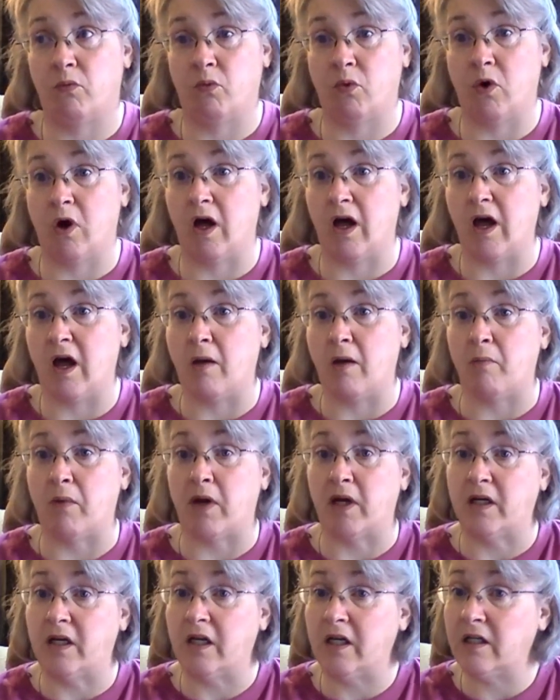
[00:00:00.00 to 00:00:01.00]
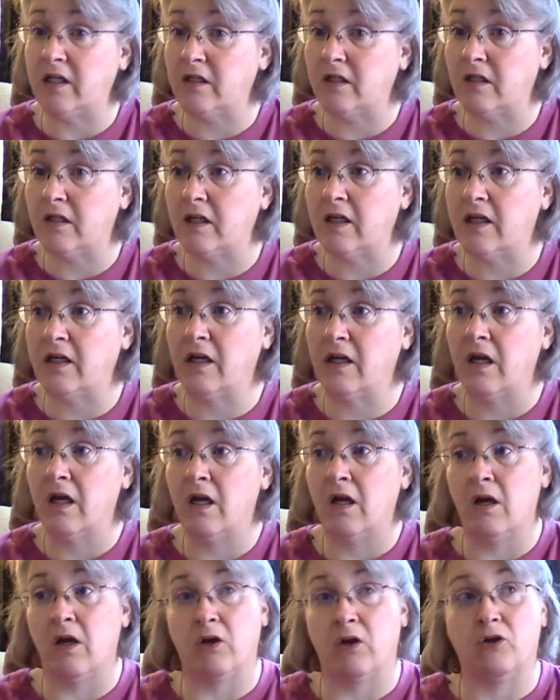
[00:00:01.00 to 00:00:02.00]
while I have my teeth cleaned.
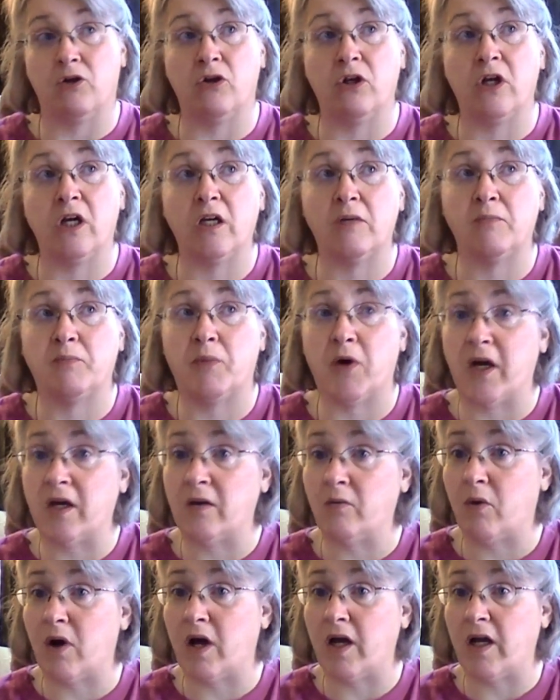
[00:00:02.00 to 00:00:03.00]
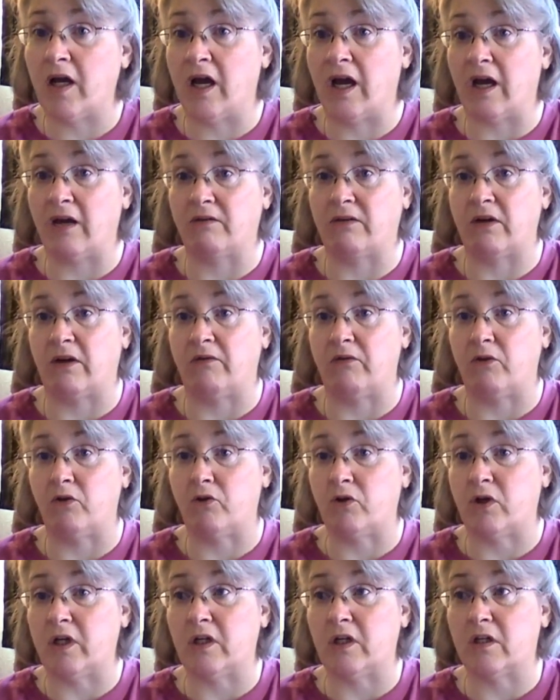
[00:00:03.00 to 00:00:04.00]
And she explained why you have to have
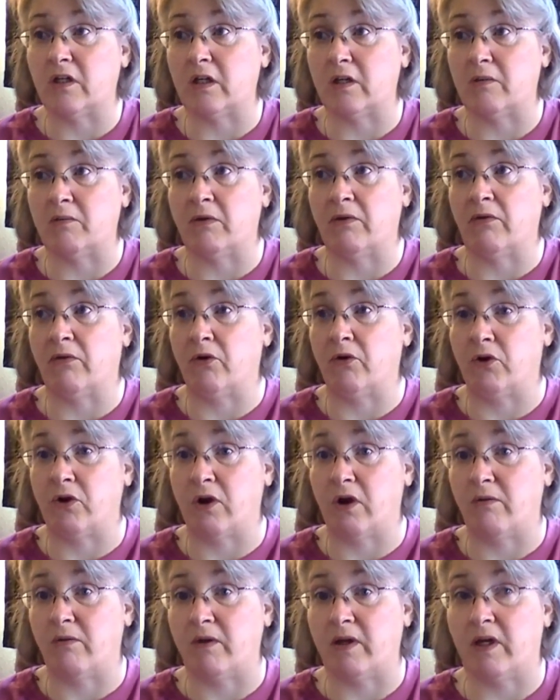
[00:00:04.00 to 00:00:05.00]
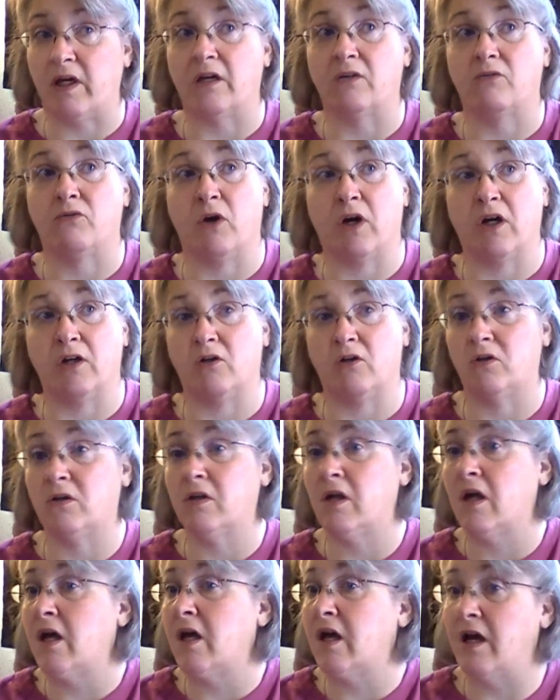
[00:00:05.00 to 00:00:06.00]
your teeth cleaned before you're having extraction.
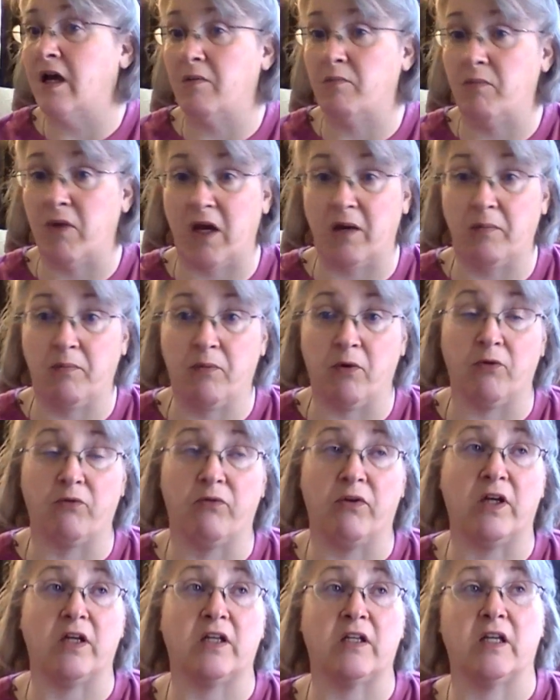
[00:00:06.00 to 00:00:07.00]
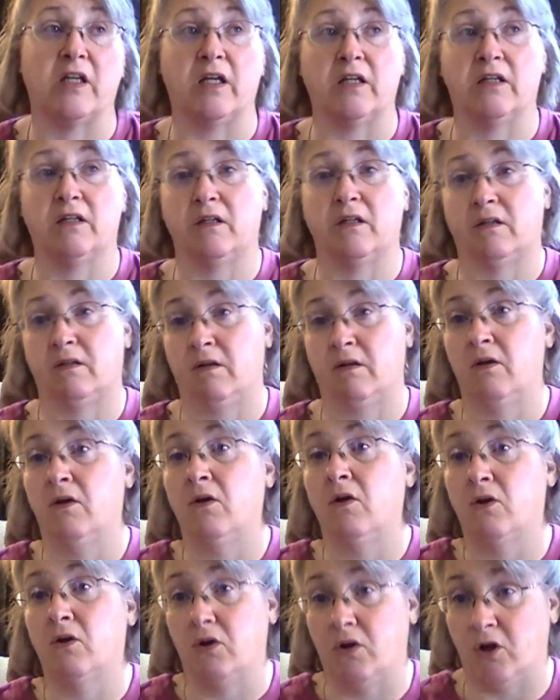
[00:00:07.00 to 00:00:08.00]
It made perfect sense.
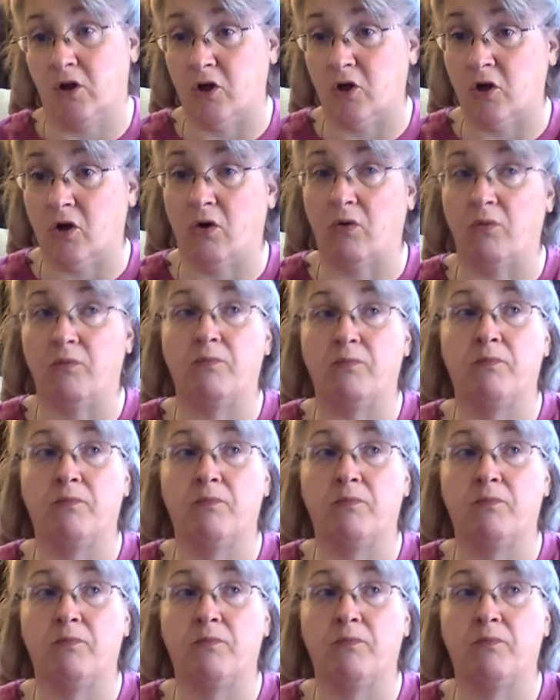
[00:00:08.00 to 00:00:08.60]
You know.